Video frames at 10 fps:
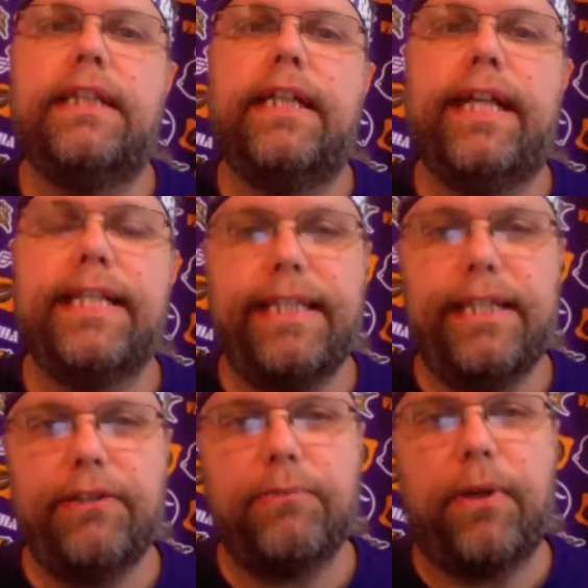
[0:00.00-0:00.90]
And it's the
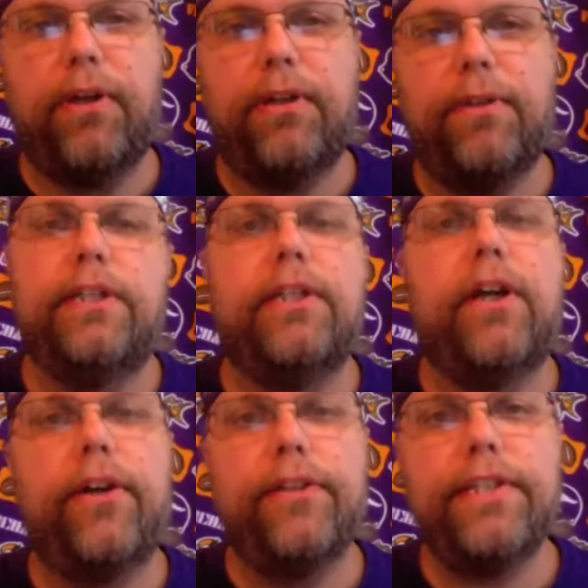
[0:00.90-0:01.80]
Eagles ball.
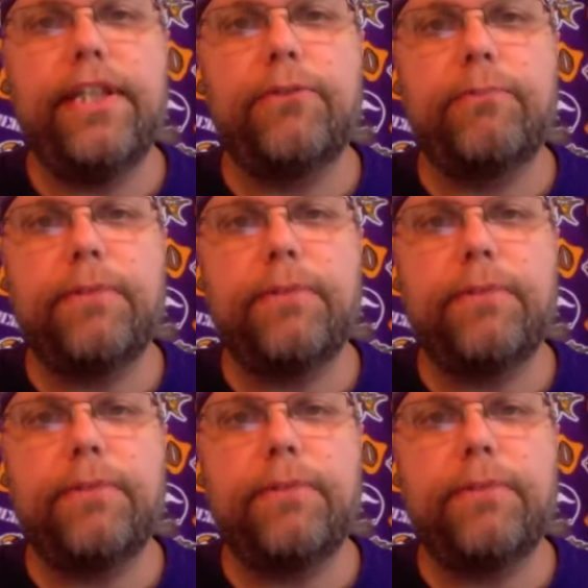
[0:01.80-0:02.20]
On this Eagles